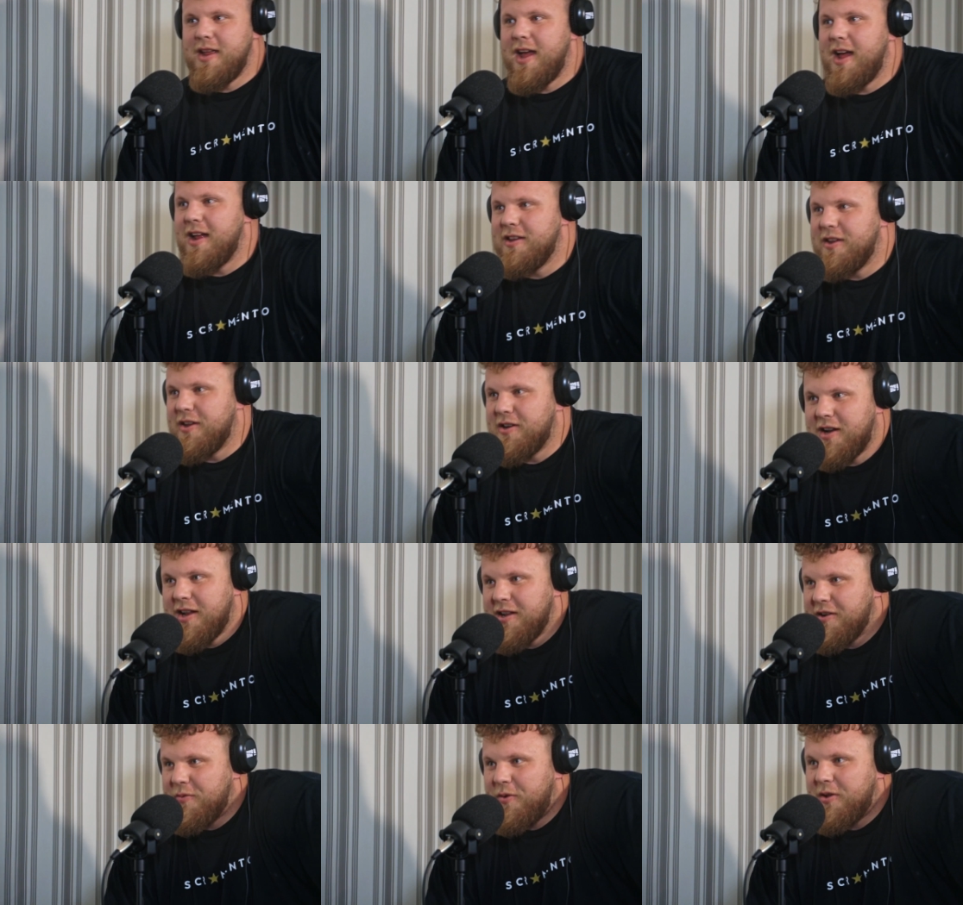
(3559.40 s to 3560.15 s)
Yeah, and
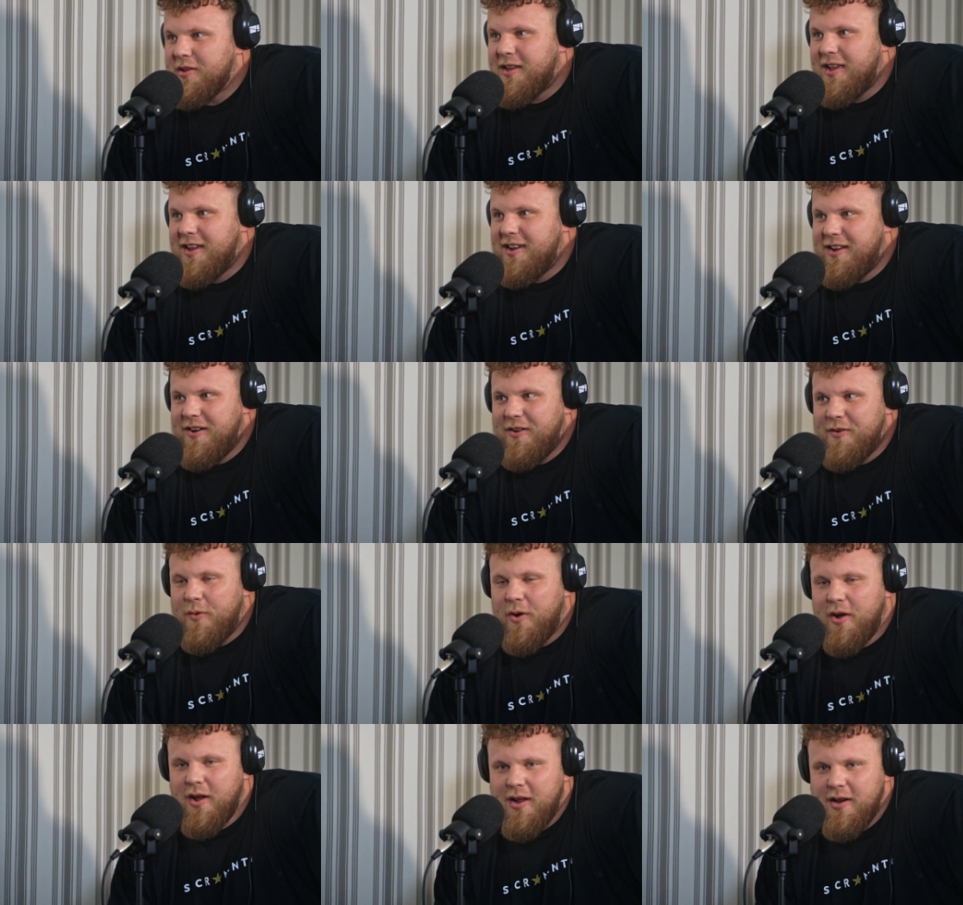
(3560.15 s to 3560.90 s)
you're like, what the, you know
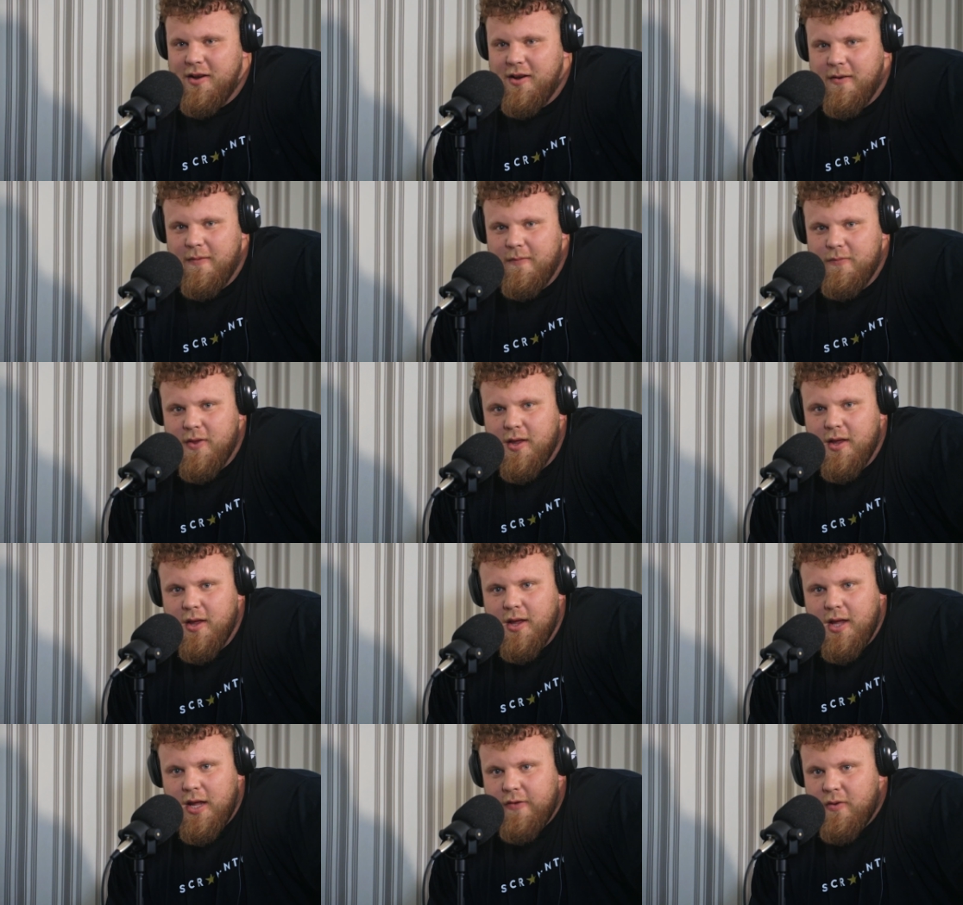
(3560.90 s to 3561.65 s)
what? And
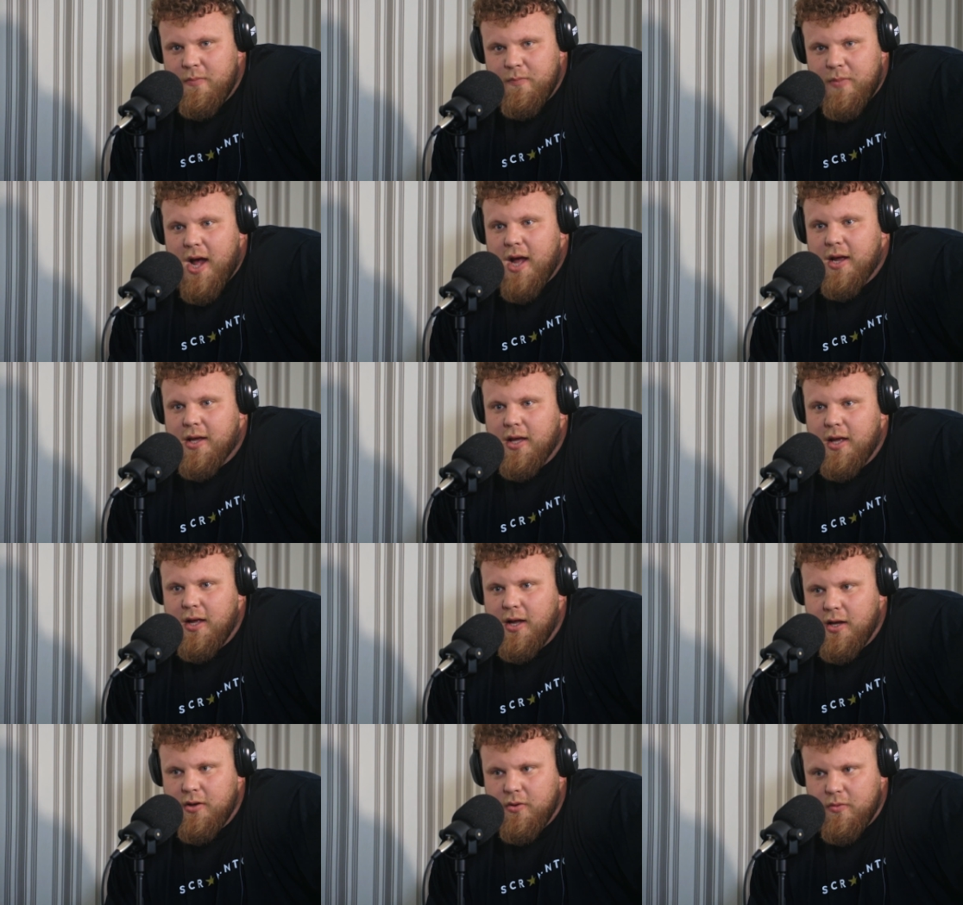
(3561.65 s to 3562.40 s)
even
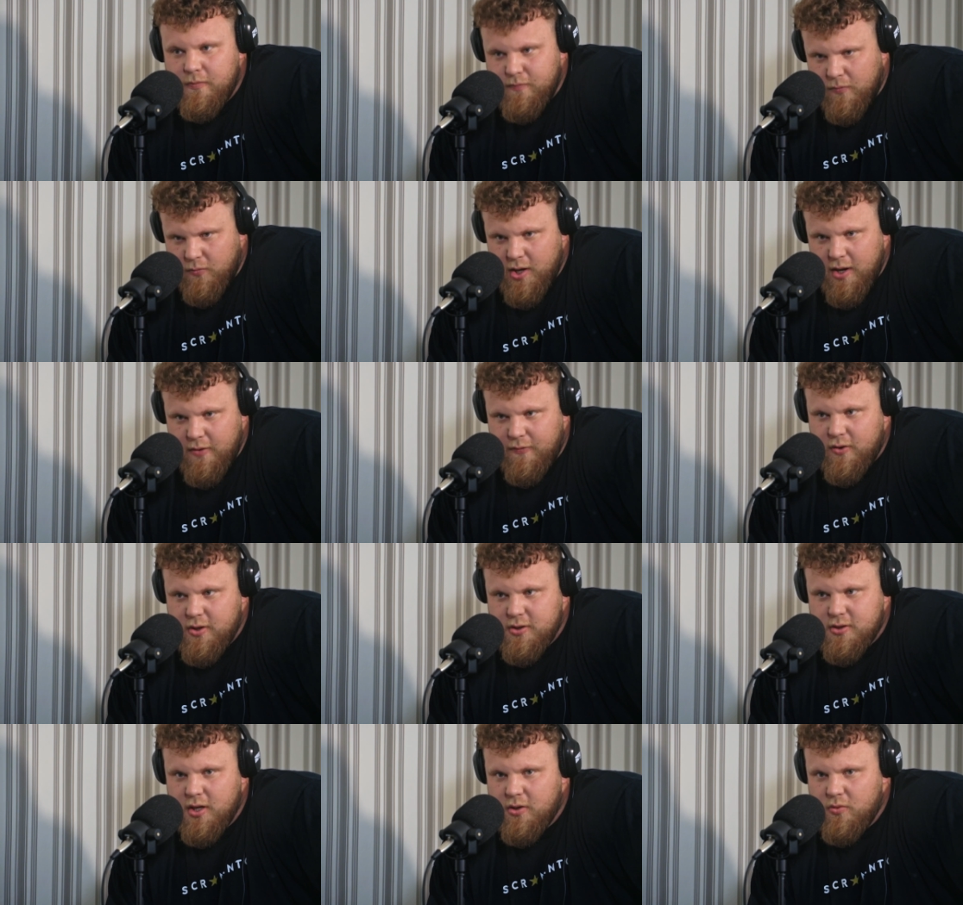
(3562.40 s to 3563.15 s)
back, like when I
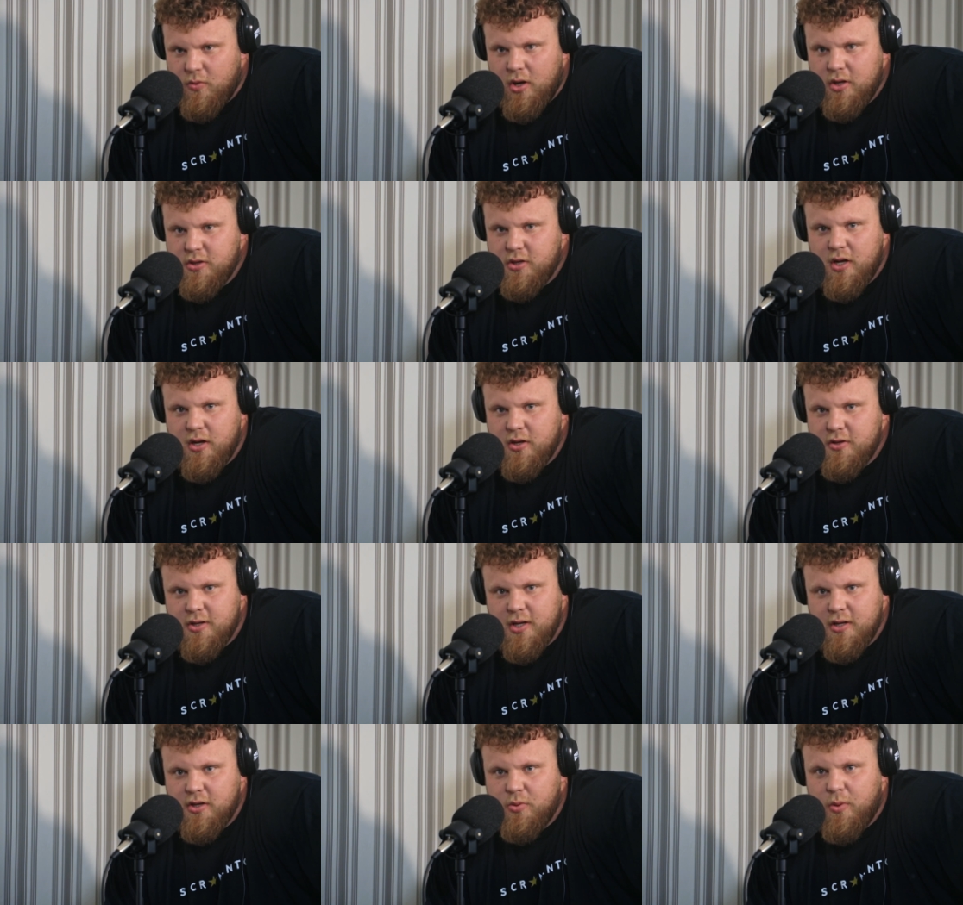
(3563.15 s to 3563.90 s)
first done Rosin, it
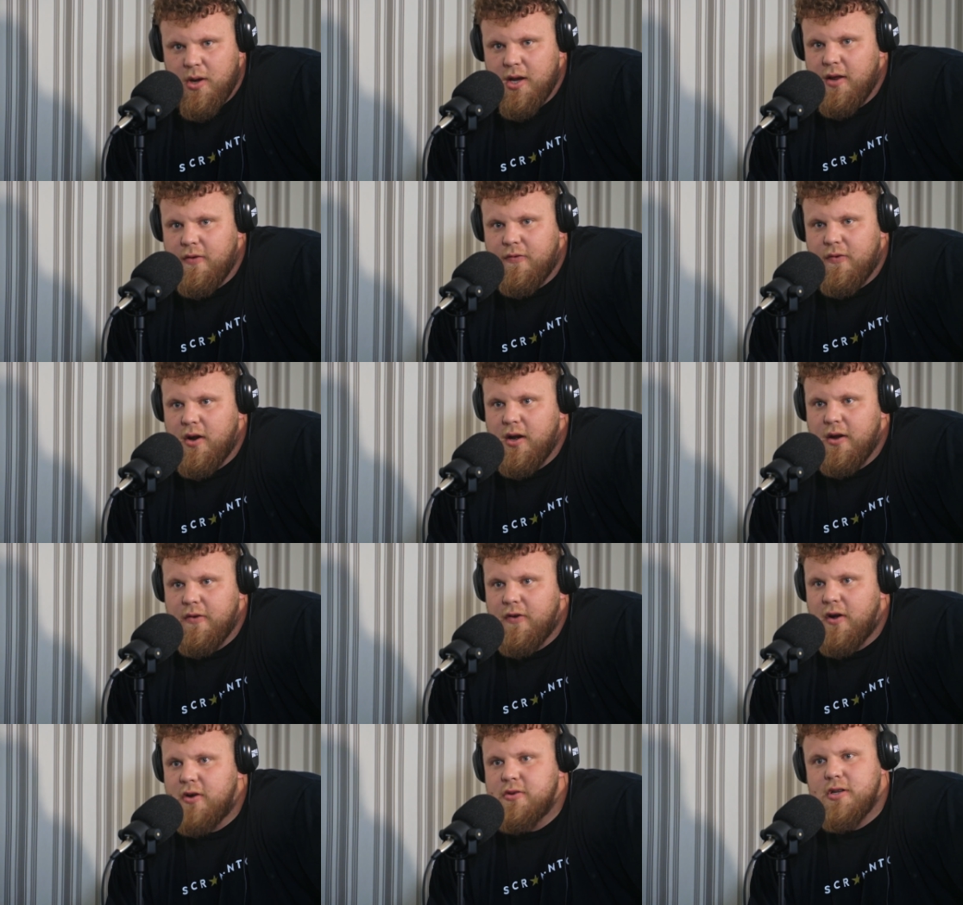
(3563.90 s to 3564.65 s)
was like 20,
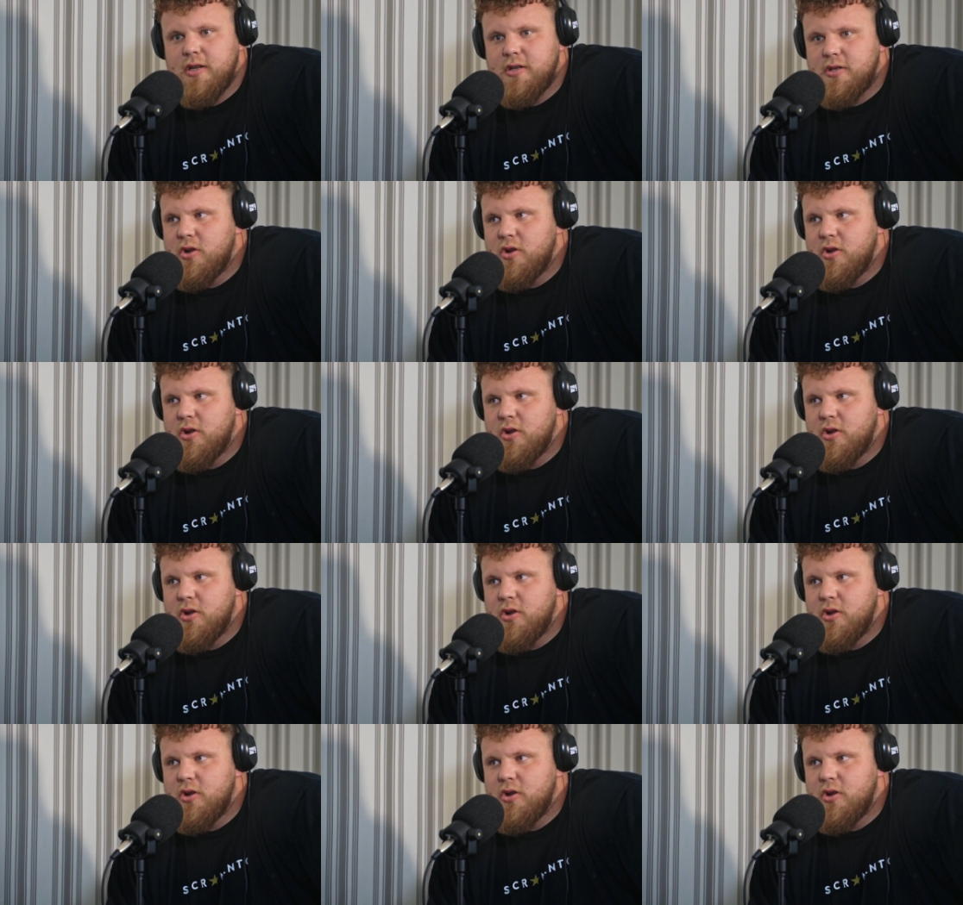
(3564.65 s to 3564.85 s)
30,000.